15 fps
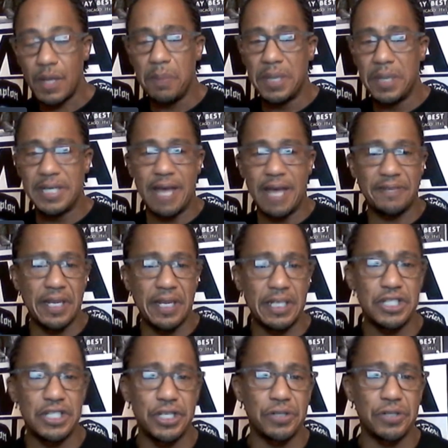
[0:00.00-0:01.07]
But
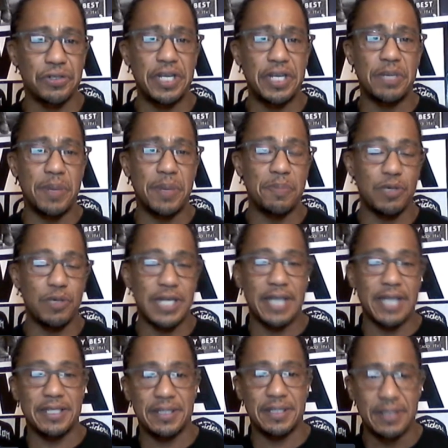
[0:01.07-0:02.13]
definitely, children need to be
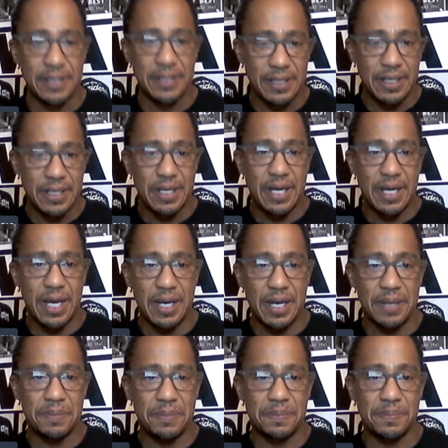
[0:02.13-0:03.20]
protected.
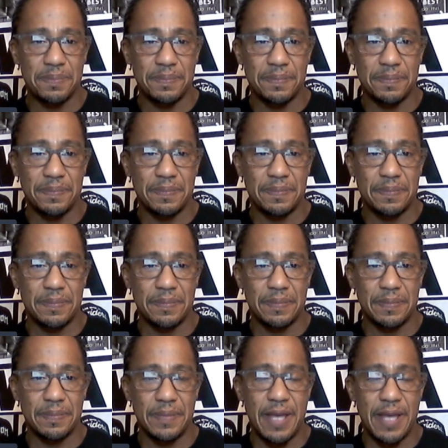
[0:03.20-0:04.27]
Um,
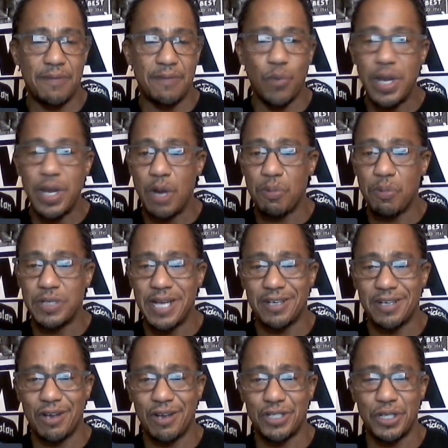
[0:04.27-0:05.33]
if we don't
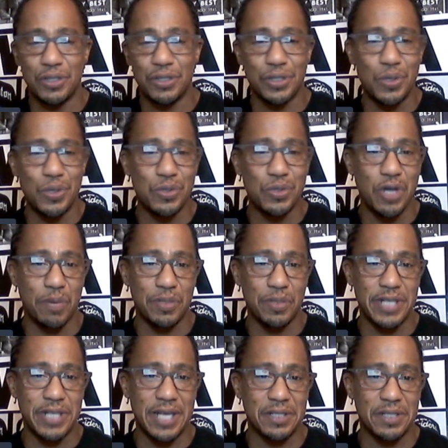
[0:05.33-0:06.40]
protect our children, who's going to
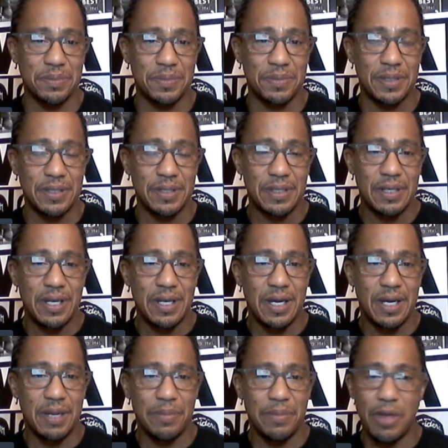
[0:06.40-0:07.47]
protect them?
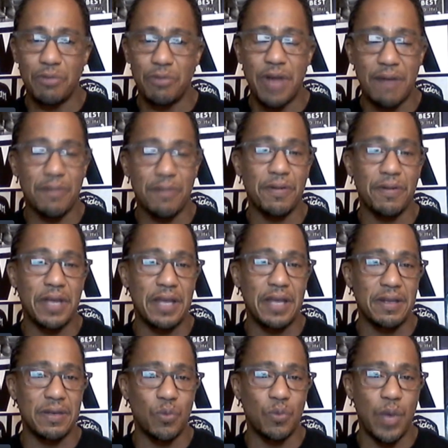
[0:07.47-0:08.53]
They'll never
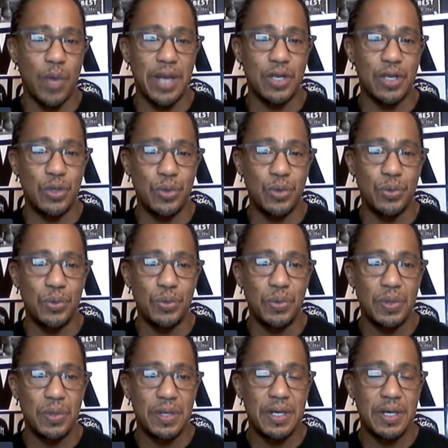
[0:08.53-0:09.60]
forget when you
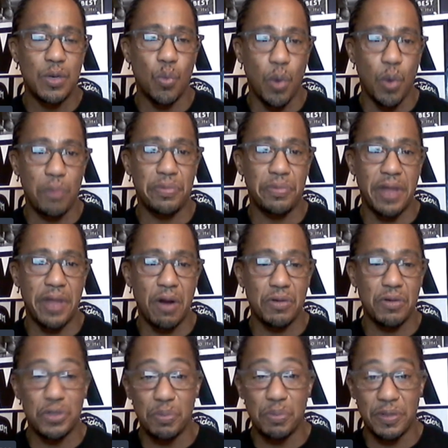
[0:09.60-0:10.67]
weren't
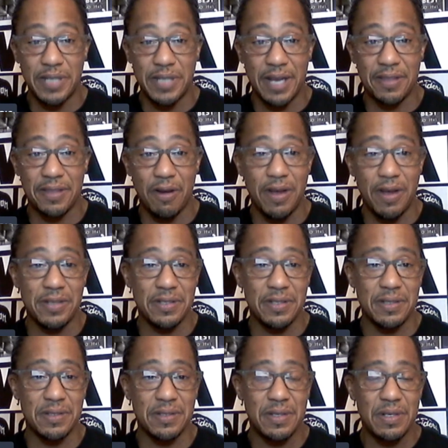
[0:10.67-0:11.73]
there to protect their
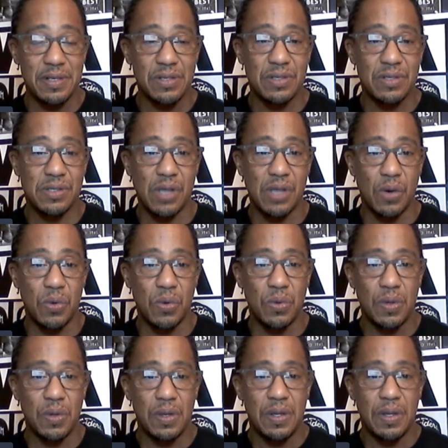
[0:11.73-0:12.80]
innocence.
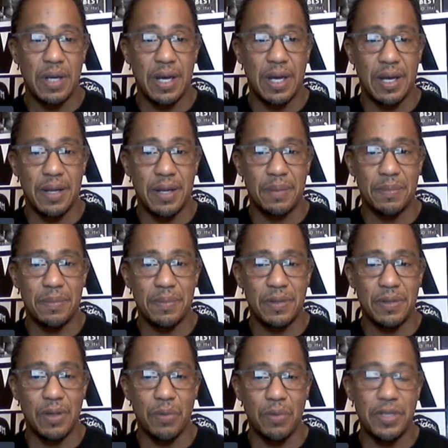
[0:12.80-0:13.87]
So,
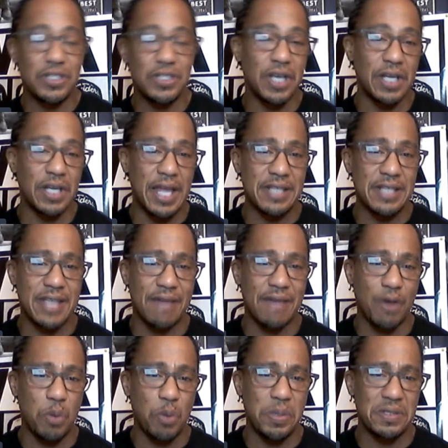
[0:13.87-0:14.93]
these young ladies
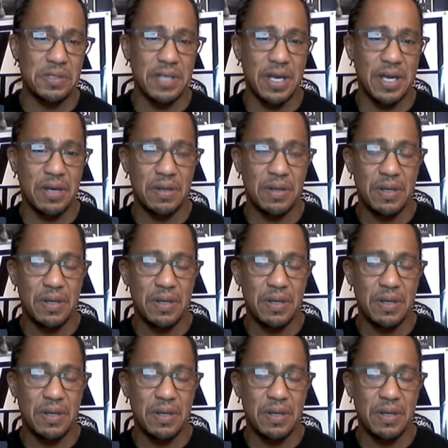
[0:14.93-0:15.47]
have herpes now.